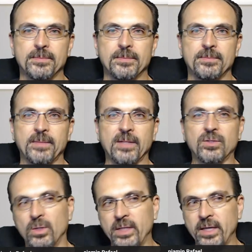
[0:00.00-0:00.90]
That's
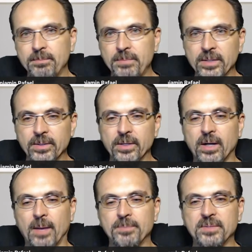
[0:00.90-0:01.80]
holding a mirror
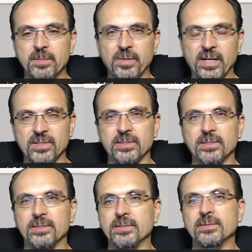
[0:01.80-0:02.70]
up to the present.
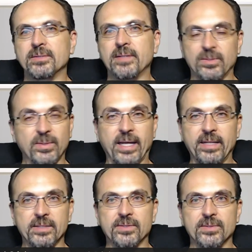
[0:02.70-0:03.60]
That's what that is.